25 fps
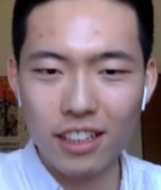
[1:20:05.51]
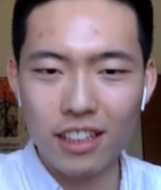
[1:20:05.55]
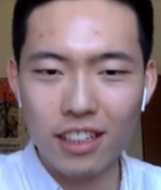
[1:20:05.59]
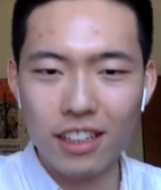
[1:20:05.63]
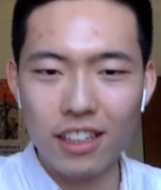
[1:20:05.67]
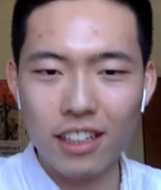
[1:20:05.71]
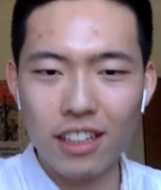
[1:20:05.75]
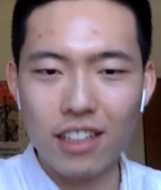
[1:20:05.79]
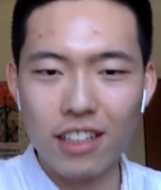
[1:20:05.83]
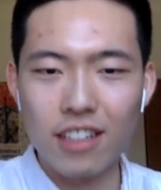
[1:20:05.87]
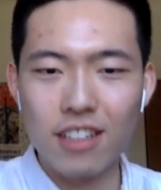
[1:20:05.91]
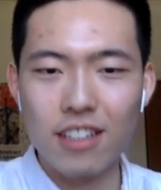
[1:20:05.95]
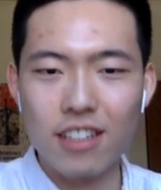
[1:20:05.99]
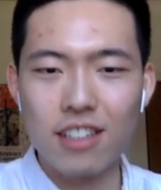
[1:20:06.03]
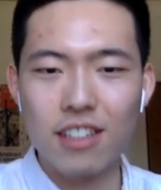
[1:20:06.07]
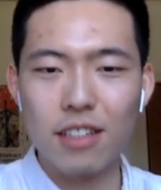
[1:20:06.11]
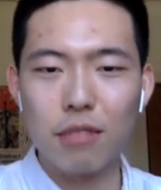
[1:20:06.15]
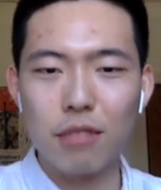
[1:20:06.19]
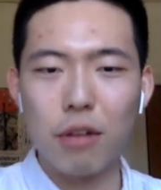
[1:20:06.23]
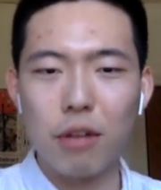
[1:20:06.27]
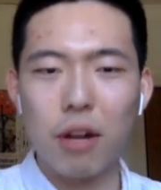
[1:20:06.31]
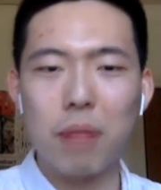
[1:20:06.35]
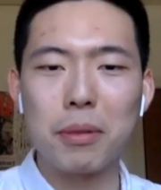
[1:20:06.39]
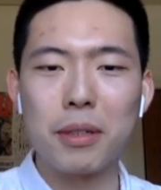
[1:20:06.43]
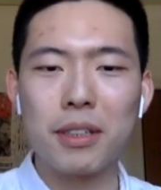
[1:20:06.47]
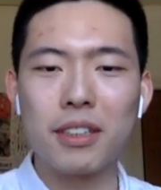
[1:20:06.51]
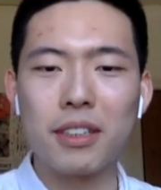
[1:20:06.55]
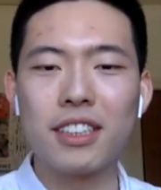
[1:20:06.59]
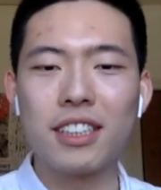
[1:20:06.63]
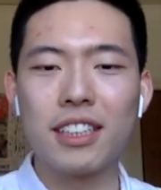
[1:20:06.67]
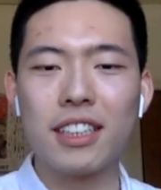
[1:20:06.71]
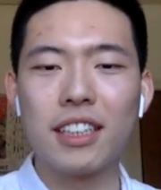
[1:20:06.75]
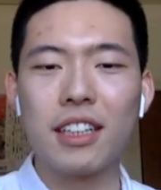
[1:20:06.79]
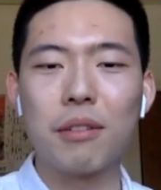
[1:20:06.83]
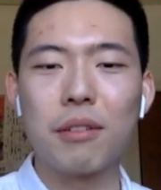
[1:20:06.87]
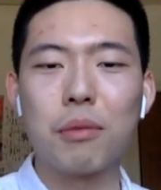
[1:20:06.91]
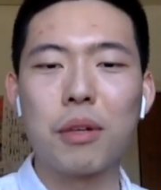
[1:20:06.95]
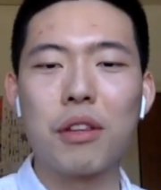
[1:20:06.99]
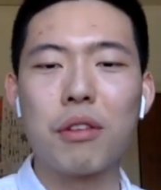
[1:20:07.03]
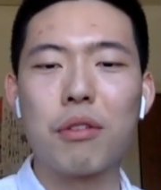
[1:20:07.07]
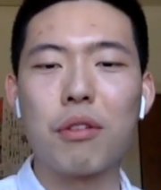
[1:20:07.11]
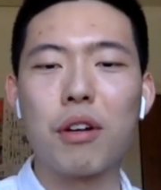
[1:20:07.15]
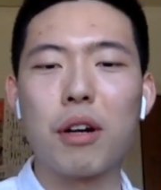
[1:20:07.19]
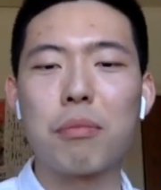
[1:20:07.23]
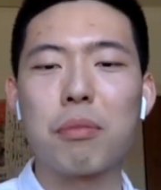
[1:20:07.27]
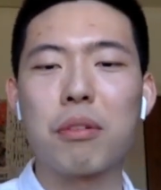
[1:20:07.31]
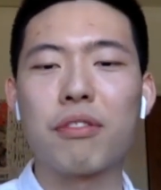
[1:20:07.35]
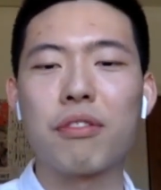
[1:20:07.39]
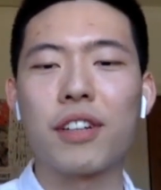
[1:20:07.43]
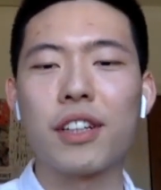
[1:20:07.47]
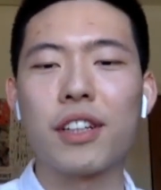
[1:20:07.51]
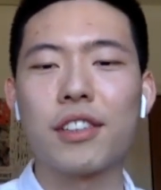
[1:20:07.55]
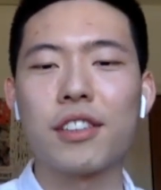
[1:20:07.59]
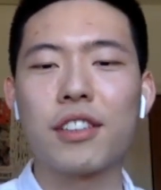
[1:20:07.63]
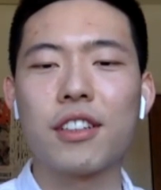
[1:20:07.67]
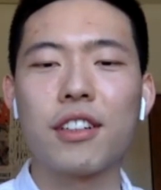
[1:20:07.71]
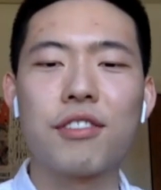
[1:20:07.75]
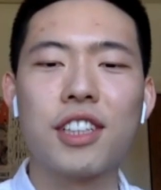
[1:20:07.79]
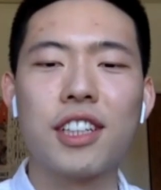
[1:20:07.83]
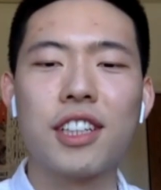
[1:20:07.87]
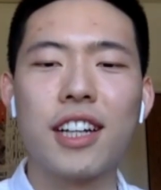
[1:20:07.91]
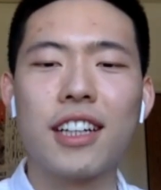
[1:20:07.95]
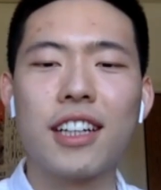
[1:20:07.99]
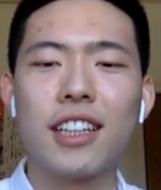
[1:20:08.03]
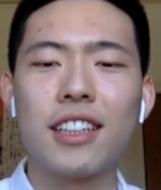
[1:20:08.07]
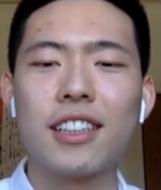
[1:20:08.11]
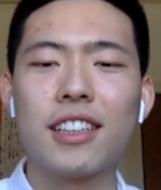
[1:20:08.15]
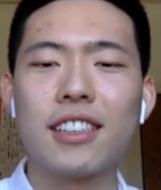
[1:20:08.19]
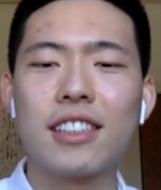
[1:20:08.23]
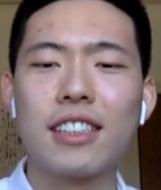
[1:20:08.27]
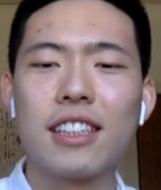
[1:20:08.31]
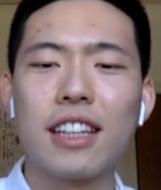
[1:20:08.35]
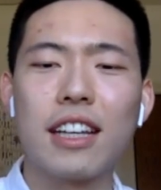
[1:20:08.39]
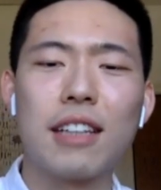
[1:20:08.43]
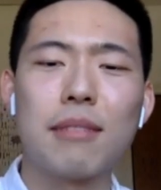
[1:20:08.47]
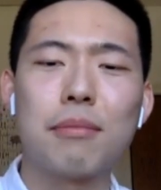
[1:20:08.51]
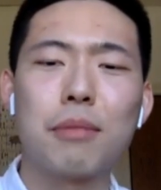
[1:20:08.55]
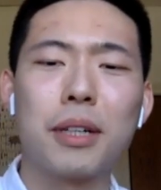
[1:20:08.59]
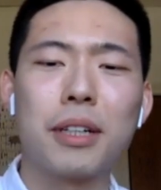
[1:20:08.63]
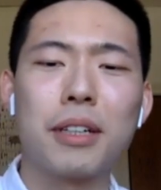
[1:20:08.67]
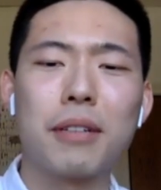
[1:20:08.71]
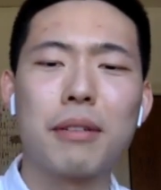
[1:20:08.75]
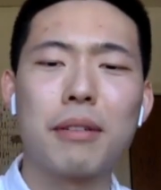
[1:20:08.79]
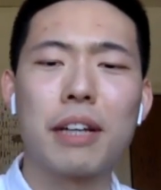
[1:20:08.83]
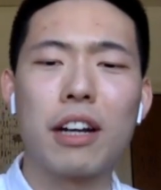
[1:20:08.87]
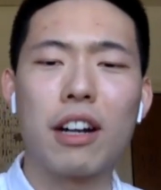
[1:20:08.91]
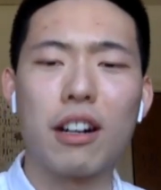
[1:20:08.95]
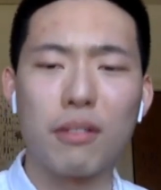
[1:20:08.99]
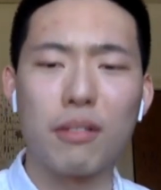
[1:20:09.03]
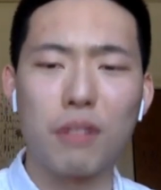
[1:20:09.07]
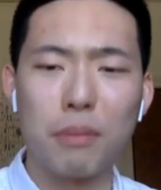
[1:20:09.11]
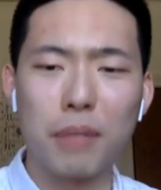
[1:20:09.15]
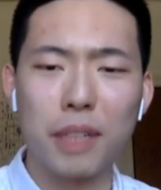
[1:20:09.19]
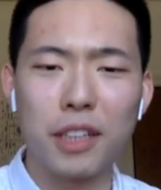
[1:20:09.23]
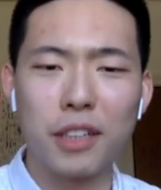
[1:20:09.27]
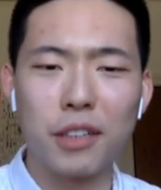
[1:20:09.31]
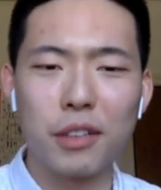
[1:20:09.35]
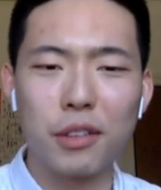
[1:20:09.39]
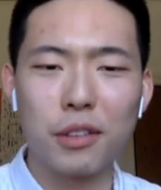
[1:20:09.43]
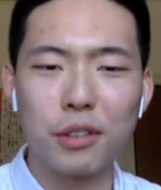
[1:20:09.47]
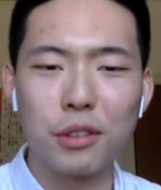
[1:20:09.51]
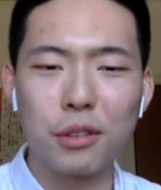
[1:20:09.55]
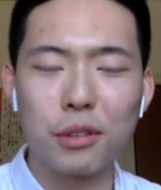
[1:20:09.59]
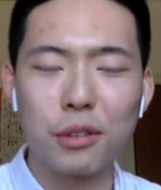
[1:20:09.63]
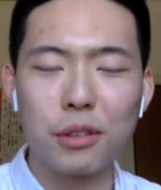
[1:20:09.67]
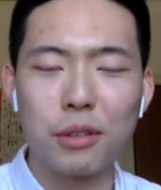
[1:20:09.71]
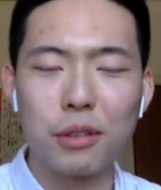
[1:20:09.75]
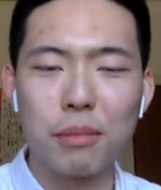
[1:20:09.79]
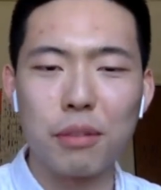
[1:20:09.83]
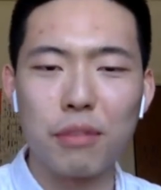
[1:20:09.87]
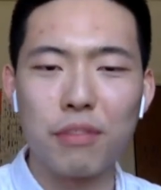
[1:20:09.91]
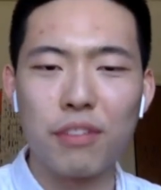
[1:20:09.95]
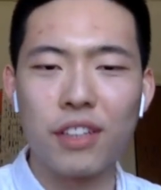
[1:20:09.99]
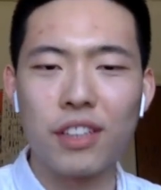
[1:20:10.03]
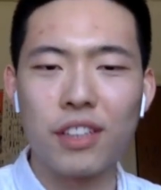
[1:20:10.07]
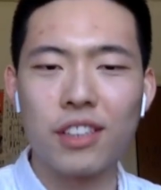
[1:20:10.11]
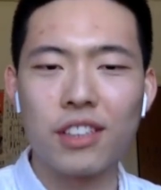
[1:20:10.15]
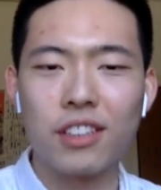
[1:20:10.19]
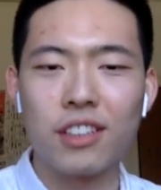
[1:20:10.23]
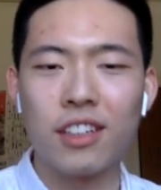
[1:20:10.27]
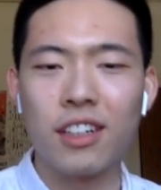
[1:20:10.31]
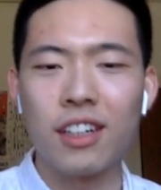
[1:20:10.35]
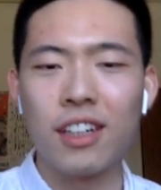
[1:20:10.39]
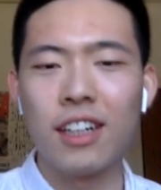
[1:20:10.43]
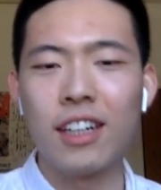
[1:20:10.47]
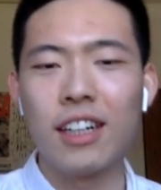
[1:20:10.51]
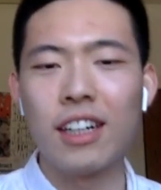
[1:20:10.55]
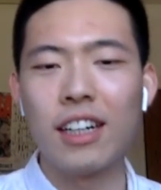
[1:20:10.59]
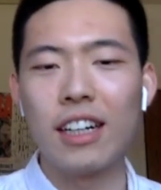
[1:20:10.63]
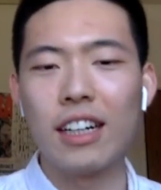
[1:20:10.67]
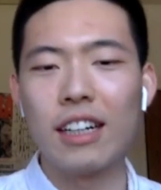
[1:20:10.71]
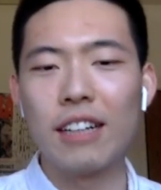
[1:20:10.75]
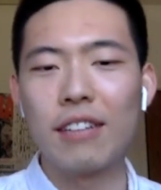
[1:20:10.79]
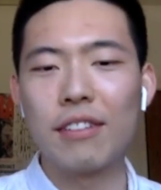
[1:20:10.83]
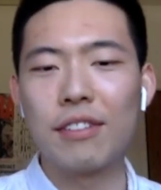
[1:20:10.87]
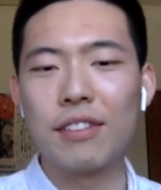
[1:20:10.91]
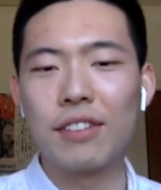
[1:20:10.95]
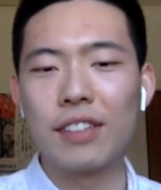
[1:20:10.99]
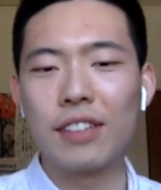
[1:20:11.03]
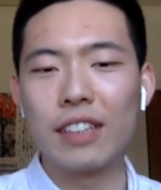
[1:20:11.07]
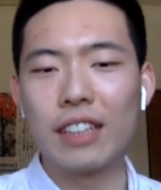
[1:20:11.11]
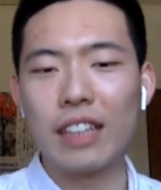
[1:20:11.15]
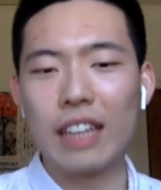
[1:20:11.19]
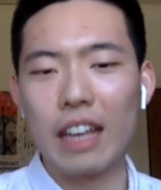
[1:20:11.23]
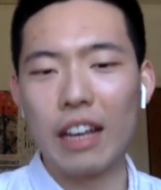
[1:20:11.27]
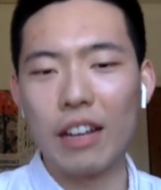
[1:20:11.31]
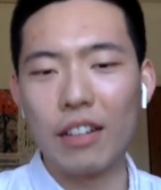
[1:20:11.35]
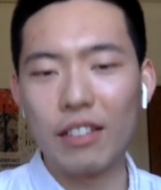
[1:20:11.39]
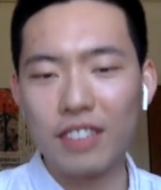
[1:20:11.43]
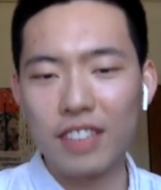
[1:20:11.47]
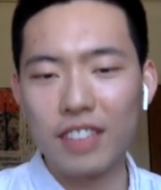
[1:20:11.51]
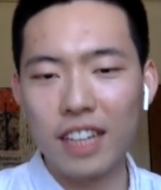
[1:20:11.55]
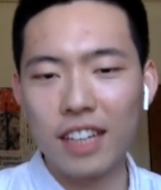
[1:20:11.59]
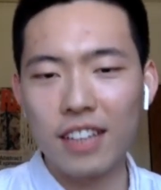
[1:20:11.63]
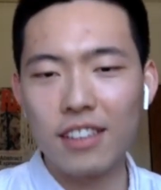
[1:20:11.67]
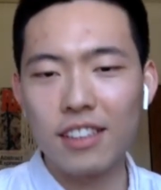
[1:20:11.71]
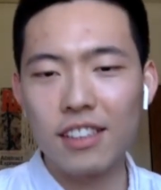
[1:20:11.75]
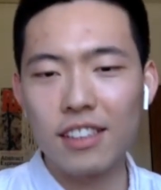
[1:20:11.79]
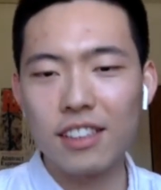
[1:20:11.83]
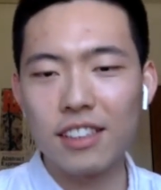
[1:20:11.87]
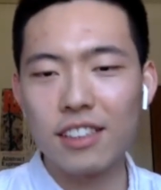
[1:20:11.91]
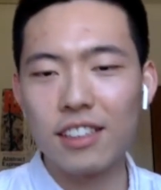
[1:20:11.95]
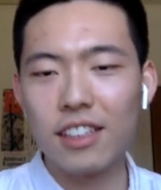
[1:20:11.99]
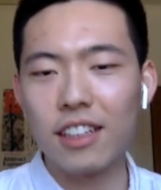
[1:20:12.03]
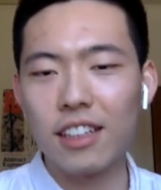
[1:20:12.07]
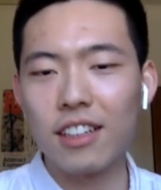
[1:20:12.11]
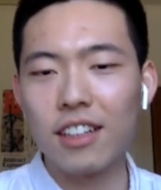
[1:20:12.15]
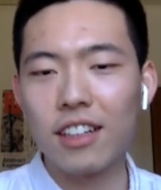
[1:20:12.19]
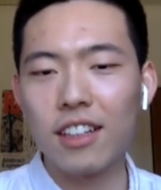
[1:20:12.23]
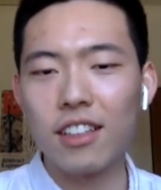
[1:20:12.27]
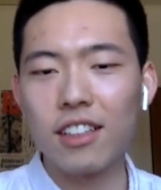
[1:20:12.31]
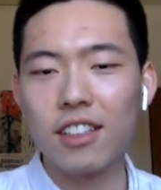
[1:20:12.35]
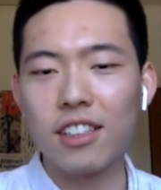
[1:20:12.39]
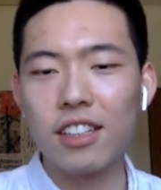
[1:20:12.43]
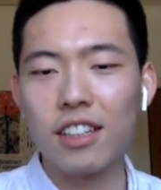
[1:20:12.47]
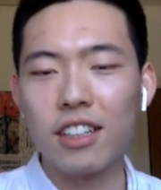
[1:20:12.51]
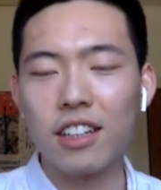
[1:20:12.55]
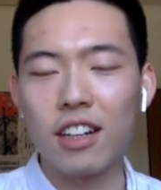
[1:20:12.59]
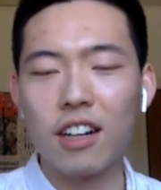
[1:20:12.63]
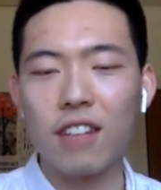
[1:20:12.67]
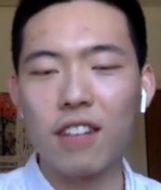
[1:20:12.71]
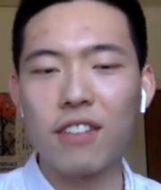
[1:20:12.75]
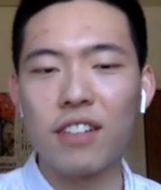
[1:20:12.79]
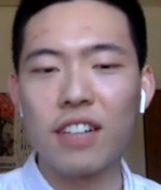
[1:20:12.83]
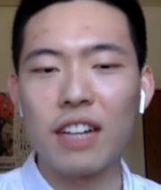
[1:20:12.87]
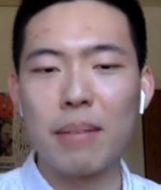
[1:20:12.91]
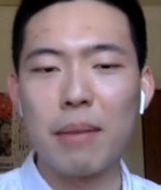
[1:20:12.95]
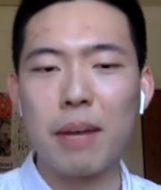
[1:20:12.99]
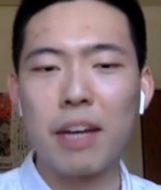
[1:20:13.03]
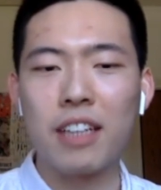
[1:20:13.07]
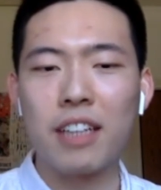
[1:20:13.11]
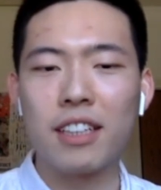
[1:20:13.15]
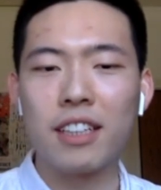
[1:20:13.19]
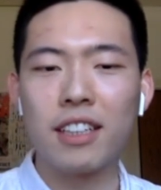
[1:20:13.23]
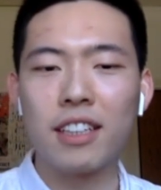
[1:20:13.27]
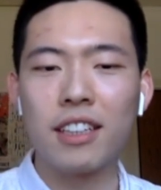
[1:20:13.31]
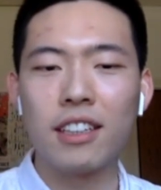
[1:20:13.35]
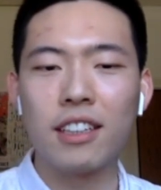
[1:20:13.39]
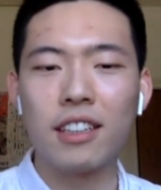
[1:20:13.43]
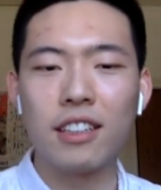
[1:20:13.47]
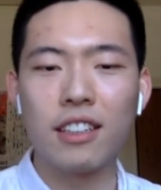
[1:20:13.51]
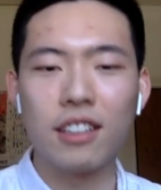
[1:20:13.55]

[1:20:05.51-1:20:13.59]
He is the Robert Winthrop Professor of Genetics at Harvard Medical School and Professor of Health Sciences and Technology at Harvard MIT.